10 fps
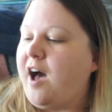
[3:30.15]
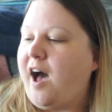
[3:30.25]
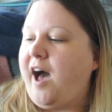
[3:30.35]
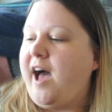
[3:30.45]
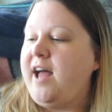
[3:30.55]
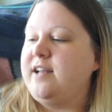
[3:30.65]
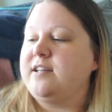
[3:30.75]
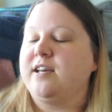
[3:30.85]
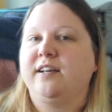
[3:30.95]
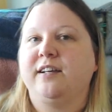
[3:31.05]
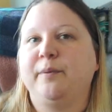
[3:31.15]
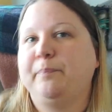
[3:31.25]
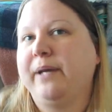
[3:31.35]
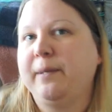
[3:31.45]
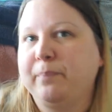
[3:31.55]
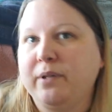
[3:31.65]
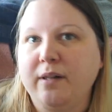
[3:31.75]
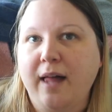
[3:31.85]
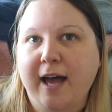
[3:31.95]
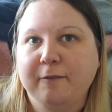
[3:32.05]
And people
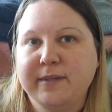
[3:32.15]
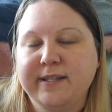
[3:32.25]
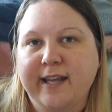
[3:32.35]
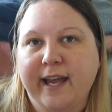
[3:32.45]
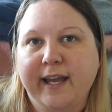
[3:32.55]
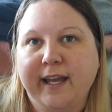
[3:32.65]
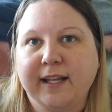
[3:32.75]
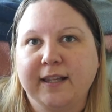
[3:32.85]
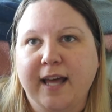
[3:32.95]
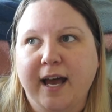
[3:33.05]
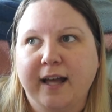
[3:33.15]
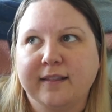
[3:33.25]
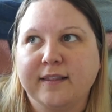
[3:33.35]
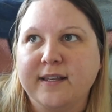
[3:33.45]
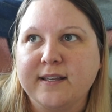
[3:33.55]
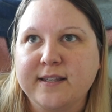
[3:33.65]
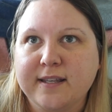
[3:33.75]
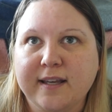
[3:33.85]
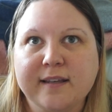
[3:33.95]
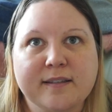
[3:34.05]
have been saying that this
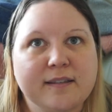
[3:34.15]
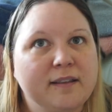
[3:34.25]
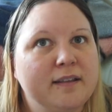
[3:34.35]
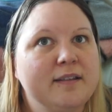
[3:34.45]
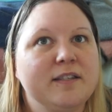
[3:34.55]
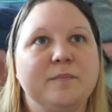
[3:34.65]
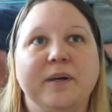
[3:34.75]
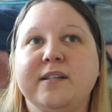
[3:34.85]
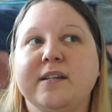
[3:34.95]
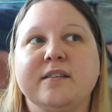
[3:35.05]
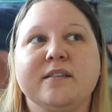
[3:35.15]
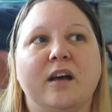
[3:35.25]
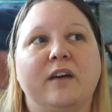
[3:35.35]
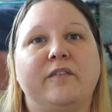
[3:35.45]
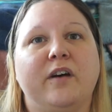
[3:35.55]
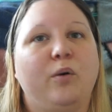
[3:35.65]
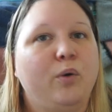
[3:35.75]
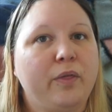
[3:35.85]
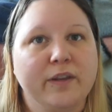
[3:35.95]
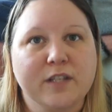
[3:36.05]
is the smuttiest of
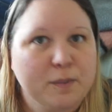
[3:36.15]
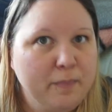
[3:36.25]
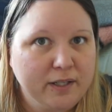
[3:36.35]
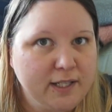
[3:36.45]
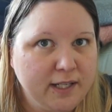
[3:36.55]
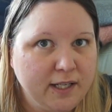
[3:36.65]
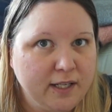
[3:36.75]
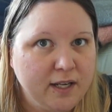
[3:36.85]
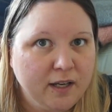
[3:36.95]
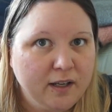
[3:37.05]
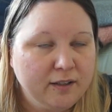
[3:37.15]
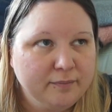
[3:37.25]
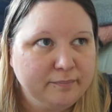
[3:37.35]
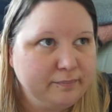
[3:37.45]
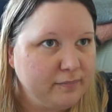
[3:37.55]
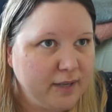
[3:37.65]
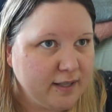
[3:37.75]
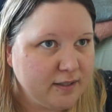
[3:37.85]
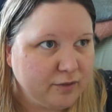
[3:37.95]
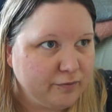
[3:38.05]
all the smuttiness
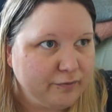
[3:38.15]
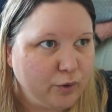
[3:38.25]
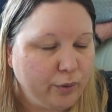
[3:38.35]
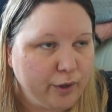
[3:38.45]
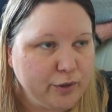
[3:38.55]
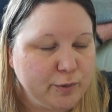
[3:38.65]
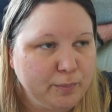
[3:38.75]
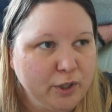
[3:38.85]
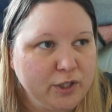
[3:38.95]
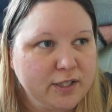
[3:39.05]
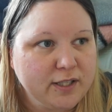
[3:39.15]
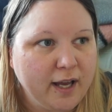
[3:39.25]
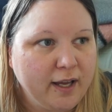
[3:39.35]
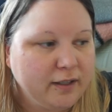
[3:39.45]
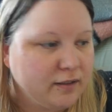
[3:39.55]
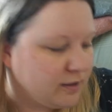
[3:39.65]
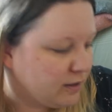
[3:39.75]
of all those books, and